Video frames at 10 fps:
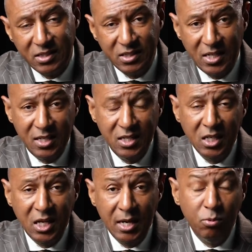stand in the
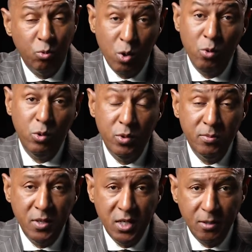gap, where would we
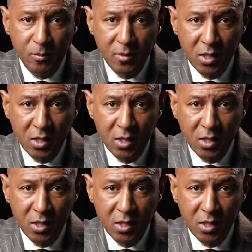be?